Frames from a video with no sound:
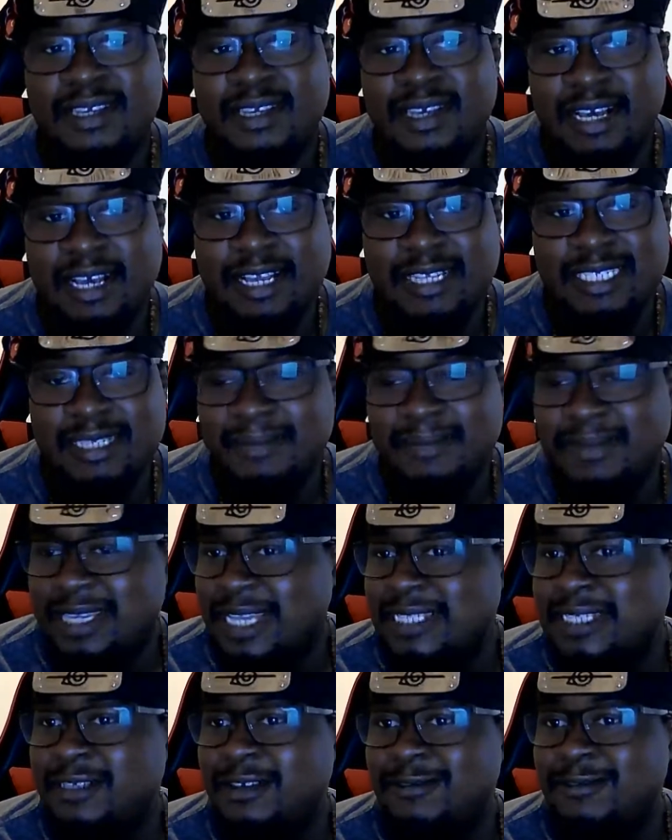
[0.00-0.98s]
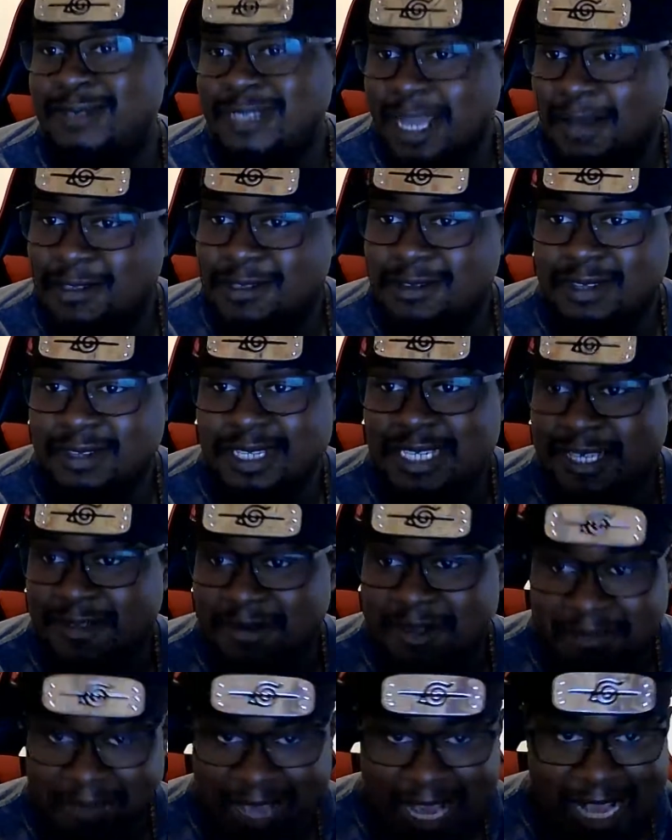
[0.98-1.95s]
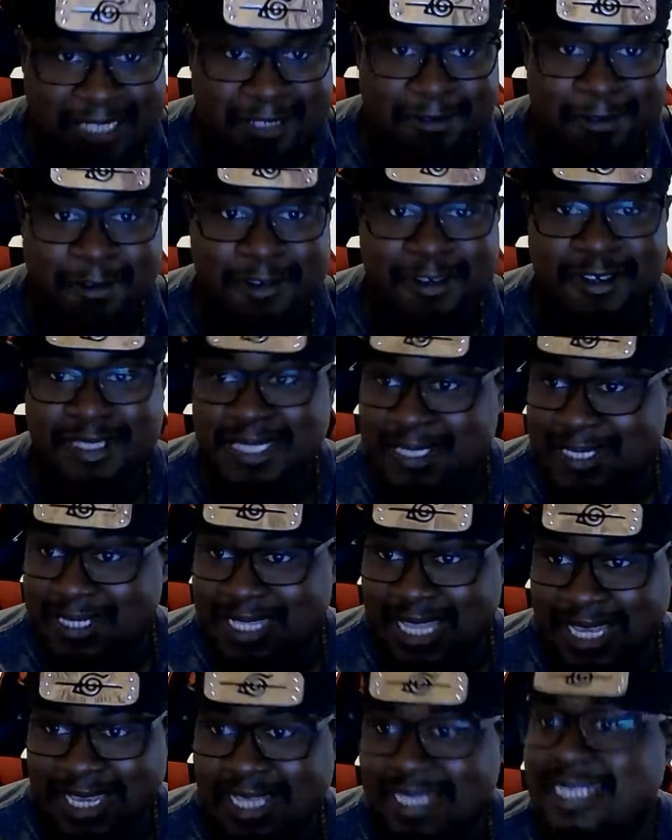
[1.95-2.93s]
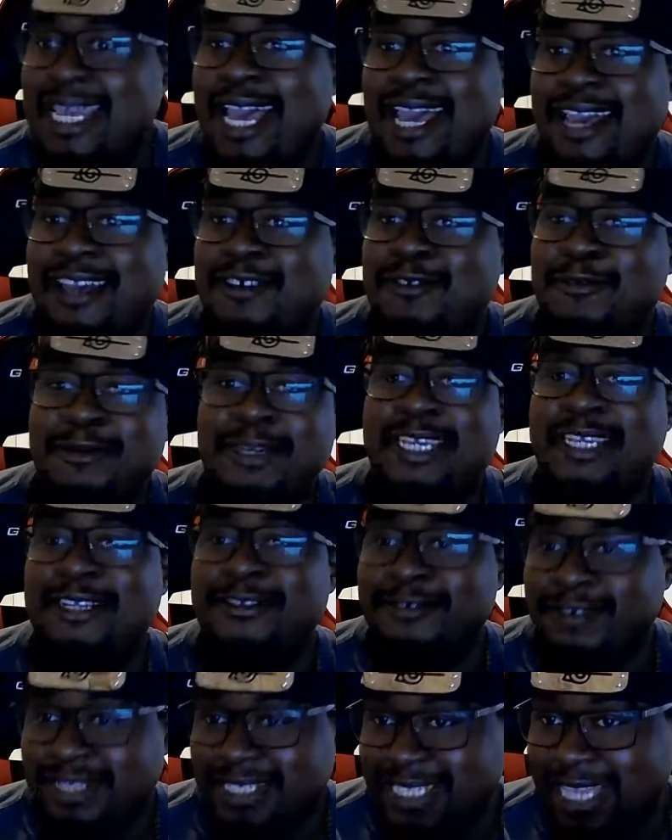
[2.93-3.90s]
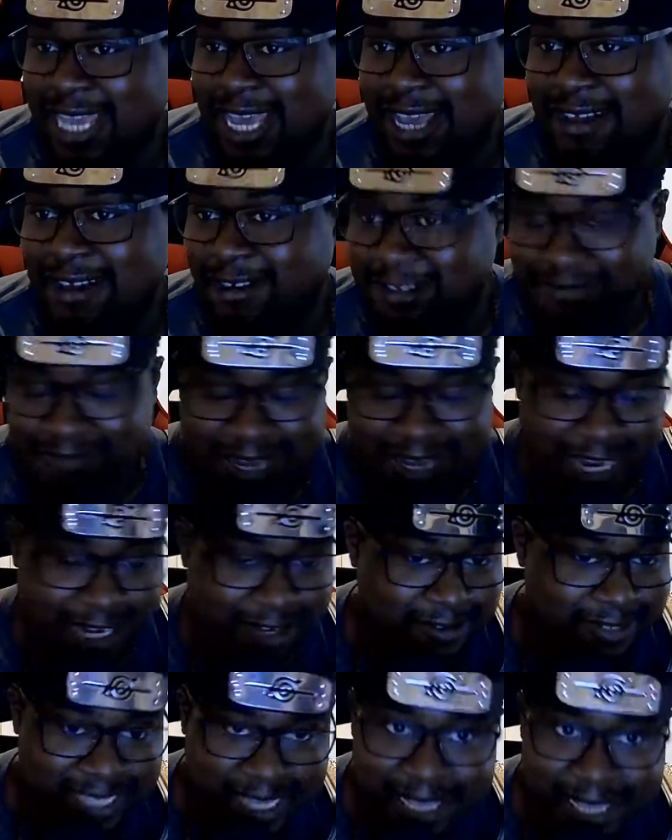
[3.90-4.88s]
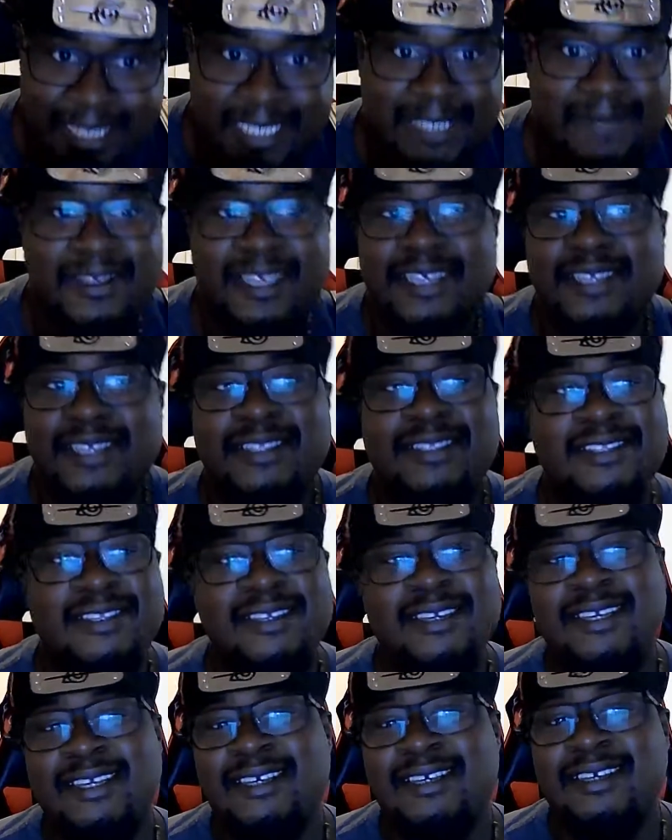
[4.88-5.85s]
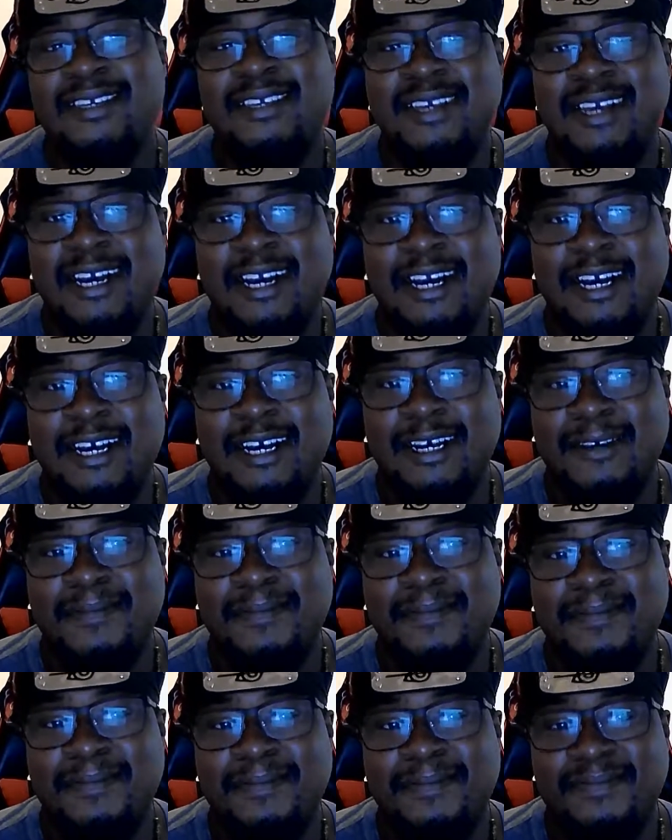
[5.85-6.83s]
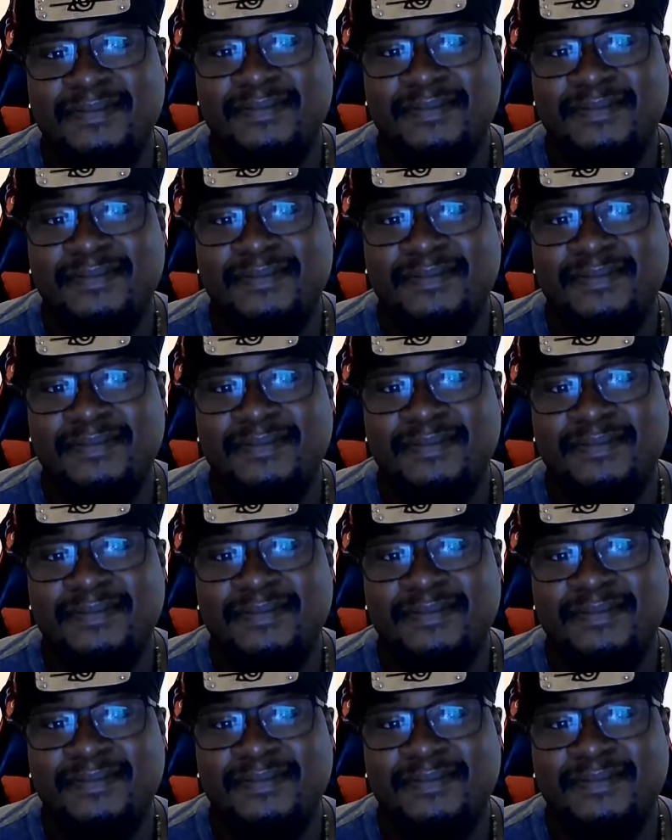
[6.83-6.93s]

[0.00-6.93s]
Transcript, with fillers: Uh, so I'm guessing Otama's going to give the mass orders to like attack Queen or attack all of Kaido's henchmen. Um,